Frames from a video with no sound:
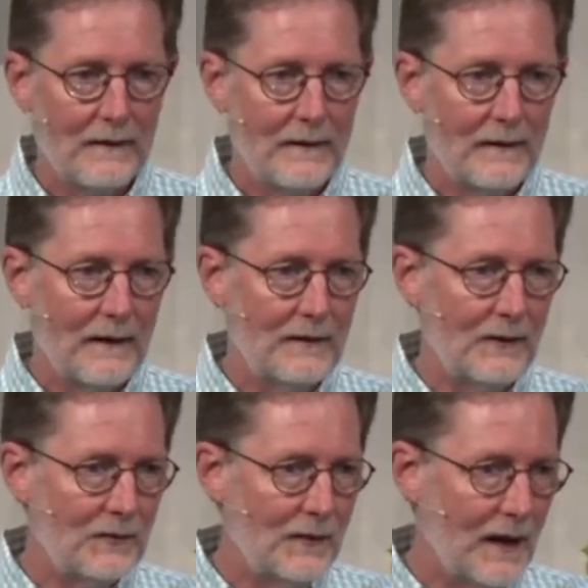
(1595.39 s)
And this
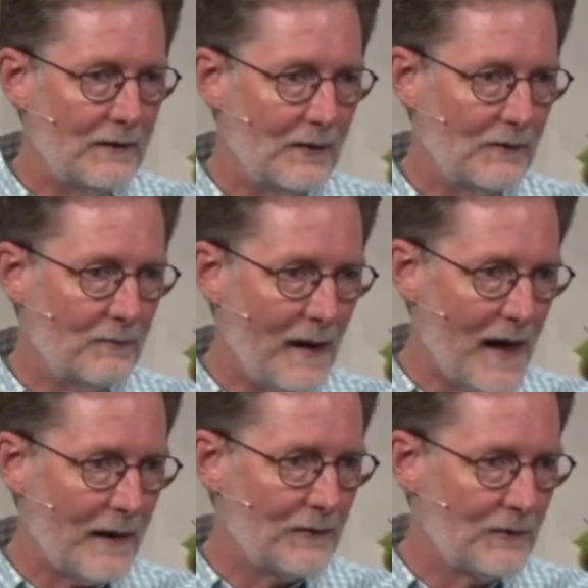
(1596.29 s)
takes us back
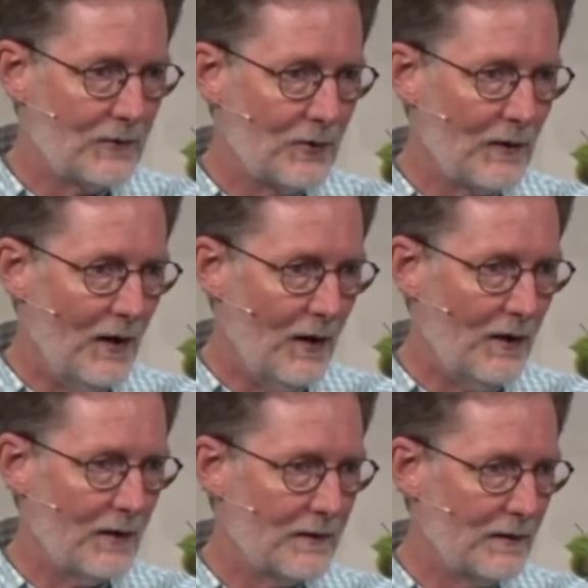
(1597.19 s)
to the
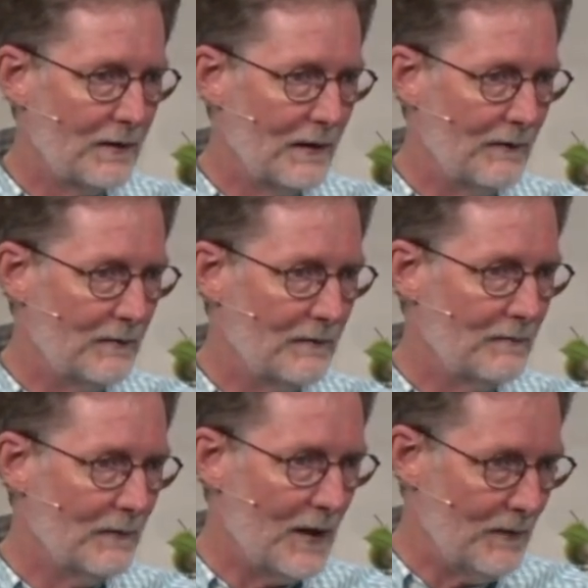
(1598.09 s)
heart of
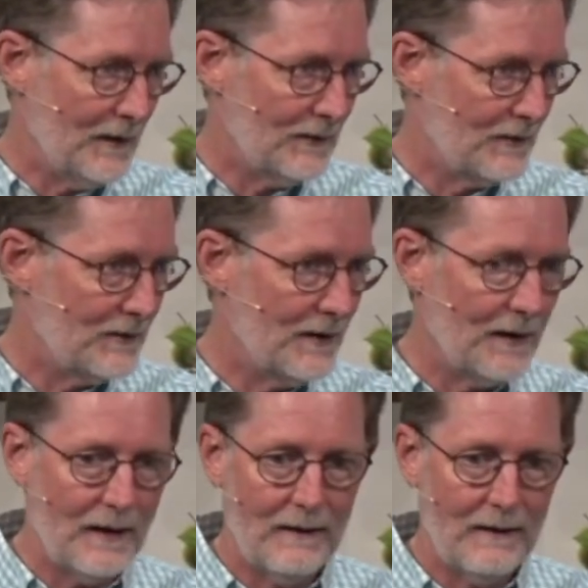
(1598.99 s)
my message today.